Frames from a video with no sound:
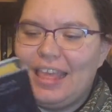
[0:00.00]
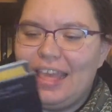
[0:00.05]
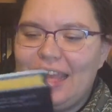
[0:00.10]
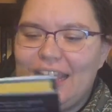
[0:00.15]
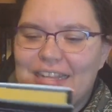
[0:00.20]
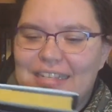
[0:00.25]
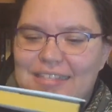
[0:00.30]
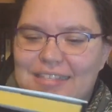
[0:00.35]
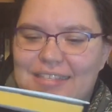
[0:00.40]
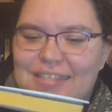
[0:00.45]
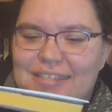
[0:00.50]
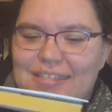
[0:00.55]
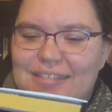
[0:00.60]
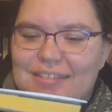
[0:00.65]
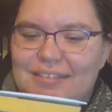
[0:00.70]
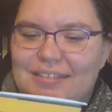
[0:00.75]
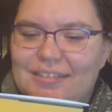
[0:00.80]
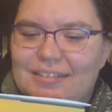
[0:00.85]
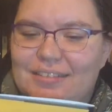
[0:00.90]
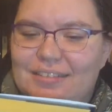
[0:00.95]
It's
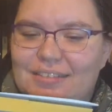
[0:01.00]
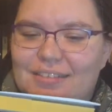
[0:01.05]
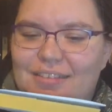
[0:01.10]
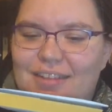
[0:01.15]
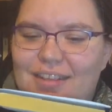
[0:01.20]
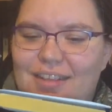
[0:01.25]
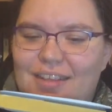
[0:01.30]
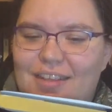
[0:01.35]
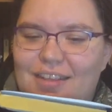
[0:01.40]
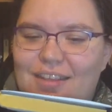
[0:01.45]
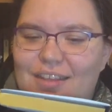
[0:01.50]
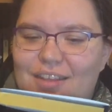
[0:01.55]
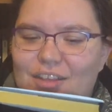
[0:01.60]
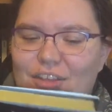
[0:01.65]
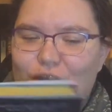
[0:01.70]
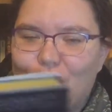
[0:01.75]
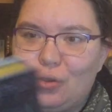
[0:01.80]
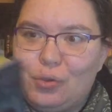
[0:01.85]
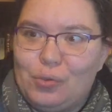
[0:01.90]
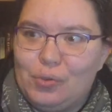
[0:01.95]

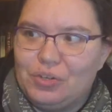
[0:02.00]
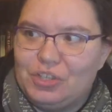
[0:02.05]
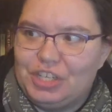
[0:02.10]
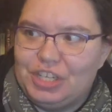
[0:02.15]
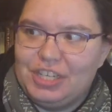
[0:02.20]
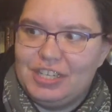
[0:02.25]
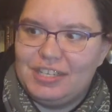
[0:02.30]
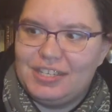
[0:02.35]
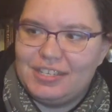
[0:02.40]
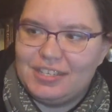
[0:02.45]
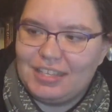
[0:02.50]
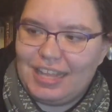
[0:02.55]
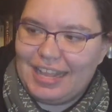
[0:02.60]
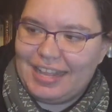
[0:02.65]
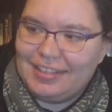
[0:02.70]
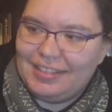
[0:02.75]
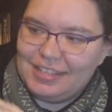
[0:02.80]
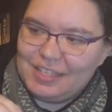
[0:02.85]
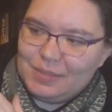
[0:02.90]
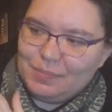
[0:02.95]
gorgeous.
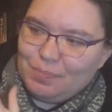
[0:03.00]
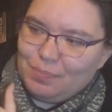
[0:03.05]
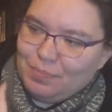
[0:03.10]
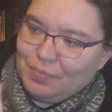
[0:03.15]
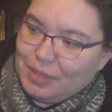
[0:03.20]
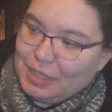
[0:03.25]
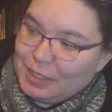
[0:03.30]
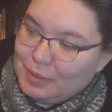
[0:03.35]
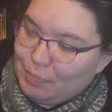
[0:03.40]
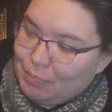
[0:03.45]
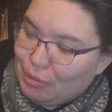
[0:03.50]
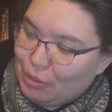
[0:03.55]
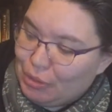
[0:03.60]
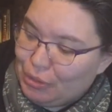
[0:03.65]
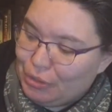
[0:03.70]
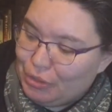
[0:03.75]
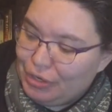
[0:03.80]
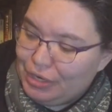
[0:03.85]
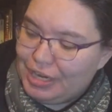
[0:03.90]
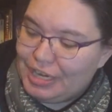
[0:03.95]
Like, this
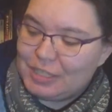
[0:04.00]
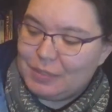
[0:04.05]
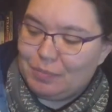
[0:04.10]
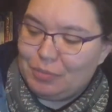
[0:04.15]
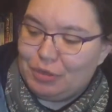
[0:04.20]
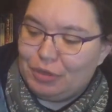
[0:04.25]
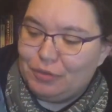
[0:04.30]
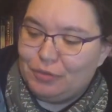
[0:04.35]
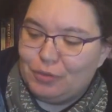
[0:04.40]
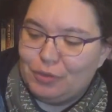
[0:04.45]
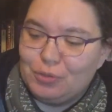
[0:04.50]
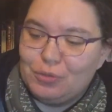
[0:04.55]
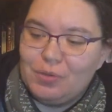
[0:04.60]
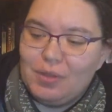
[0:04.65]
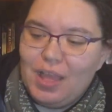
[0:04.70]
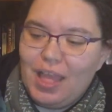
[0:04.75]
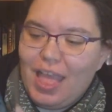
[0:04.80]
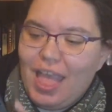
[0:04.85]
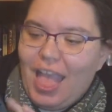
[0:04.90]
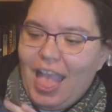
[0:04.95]
blue is beautiful.
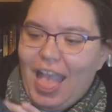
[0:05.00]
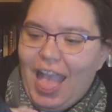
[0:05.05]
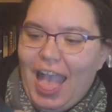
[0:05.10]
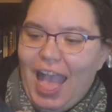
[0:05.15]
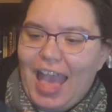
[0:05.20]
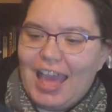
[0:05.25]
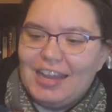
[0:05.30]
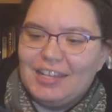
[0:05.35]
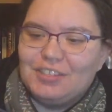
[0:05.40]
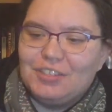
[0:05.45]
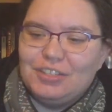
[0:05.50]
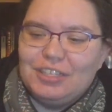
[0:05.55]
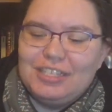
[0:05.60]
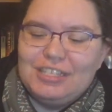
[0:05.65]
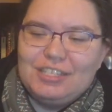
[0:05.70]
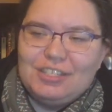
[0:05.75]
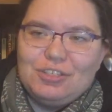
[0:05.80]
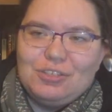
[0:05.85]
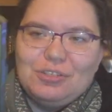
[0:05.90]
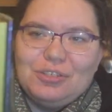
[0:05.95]
And it's got
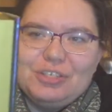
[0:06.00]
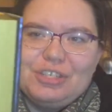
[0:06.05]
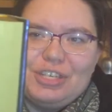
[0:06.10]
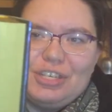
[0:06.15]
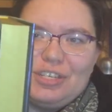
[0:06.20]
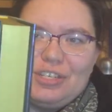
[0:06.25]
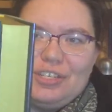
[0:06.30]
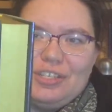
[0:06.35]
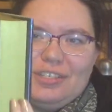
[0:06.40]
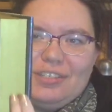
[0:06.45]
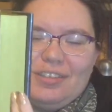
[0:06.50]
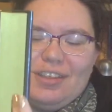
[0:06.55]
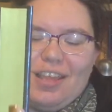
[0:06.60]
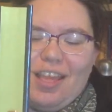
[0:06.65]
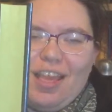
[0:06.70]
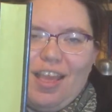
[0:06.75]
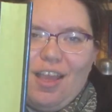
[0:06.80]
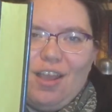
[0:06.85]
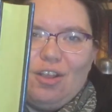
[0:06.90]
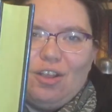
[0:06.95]
this gorgeous
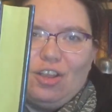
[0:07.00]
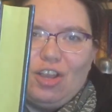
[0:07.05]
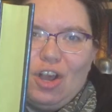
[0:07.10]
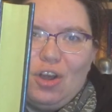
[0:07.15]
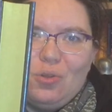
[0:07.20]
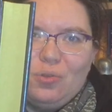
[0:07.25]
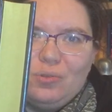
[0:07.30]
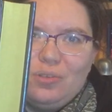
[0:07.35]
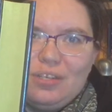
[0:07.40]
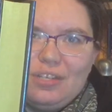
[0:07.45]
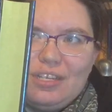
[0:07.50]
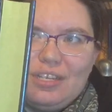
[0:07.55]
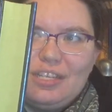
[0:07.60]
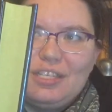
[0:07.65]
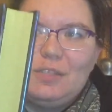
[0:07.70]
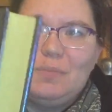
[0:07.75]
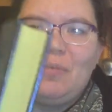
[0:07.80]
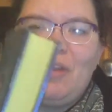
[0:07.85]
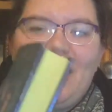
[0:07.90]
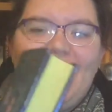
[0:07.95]
golden
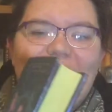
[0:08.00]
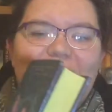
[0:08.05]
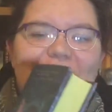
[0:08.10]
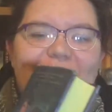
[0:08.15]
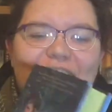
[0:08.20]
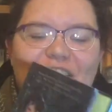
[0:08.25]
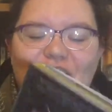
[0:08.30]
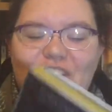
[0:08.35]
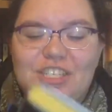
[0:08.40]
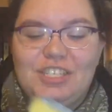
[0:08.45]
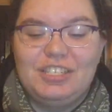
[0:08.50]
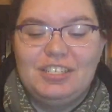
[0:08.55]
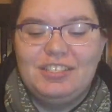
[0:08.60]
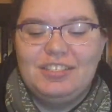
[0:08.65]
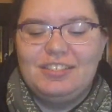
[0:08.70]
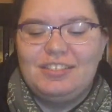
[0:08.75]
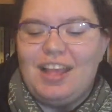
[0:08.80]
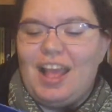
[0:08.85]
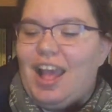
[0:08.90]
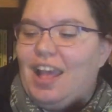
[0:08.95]
sprayed
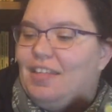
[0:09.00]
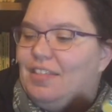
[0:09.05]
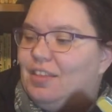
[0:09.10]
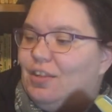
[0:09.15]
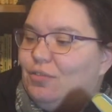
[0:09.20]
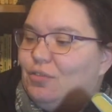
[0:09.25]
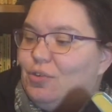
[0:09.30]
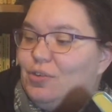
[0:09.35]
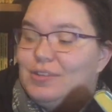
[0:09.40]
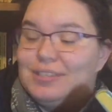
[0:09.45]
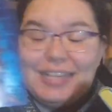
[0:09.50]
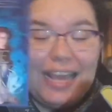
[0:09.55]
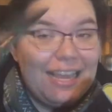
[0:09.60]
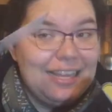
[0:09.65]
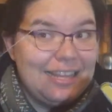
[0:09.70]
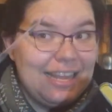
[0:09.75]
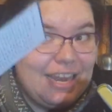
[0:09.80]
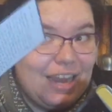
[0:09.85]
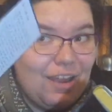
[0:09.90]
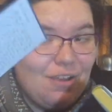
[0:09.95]
edges, and of course a
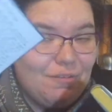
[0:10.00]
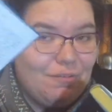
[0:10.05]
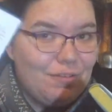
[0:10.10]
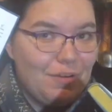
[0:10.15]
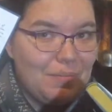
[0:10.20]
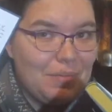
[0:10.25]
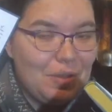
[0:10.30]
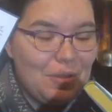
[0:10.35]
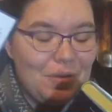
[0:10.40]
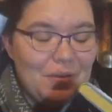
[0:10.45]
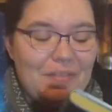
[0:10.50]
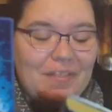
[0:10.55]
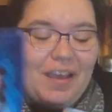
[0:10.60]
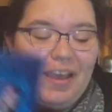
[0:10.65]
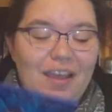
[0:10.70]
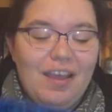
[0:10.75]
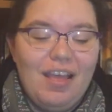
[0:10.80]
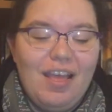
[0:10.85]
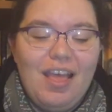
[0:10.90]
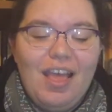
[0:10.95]
letter from the
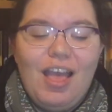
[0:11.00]
author.